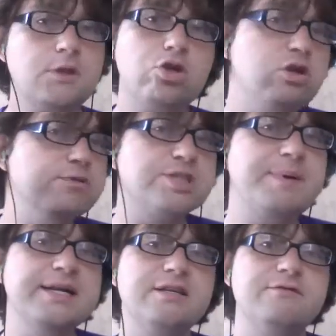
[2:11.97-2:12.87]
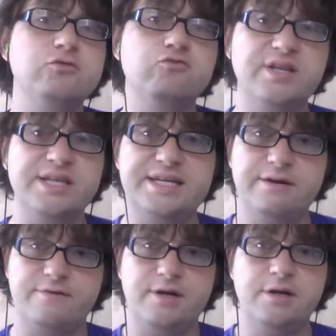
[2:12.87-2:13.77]
your perspective is really
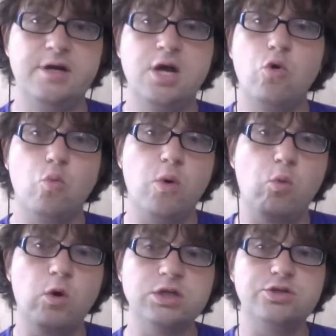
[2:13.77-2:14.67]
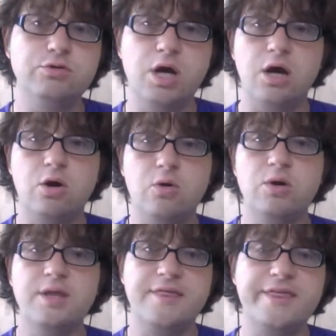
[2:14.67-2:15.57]
different once you know
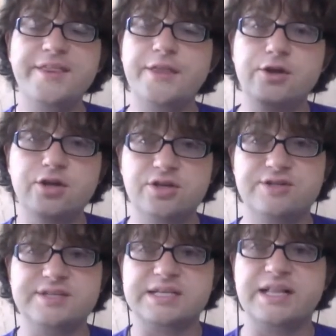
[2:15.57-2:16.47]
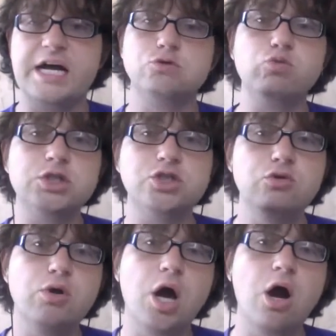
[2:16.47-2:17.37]
the thing that you're going to learn in this class. Once
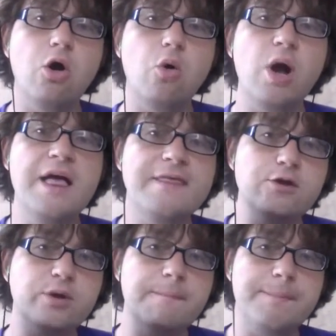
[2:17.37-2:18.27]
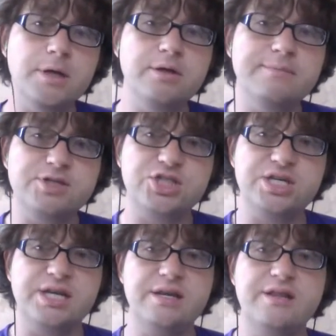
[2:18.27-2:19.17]
you know that you can build a
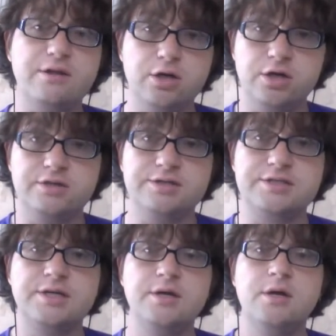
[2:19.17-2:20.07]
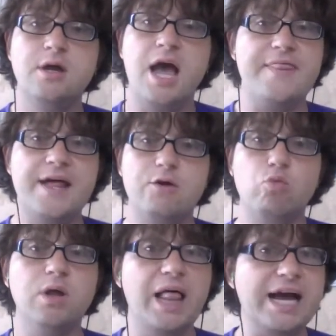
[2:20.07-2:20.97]
machine that learns and that it
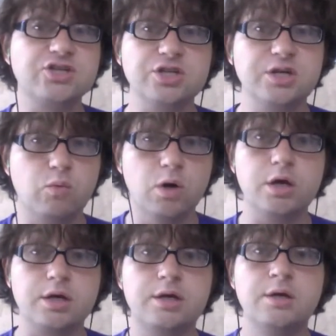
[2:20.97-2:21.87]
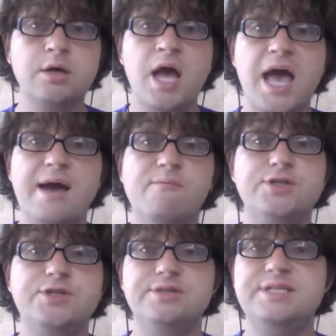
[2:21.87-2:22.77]
will actually work, and
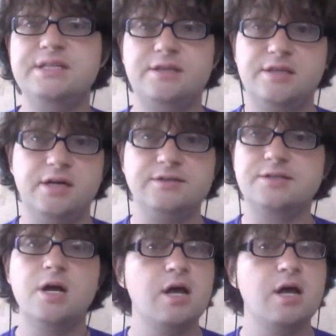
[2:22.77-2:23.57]
once you see that there's